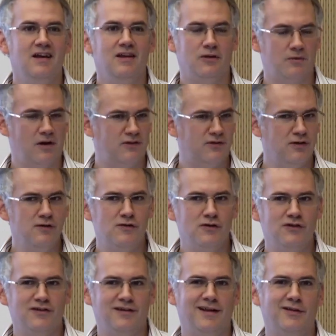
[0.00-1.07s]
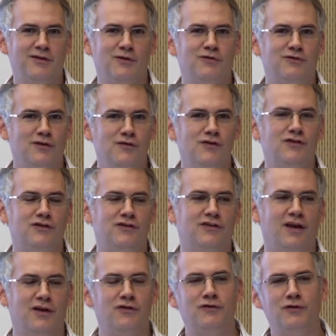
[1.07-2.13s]
the right servers, and that those services
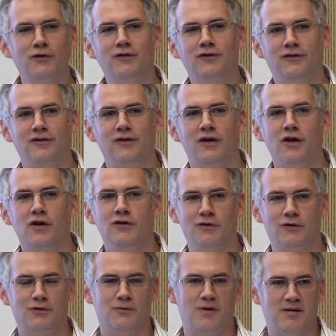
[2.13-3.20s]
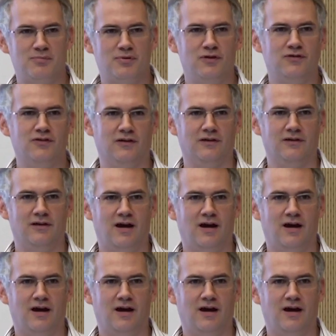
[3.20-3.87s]
can ascertain you're the right person.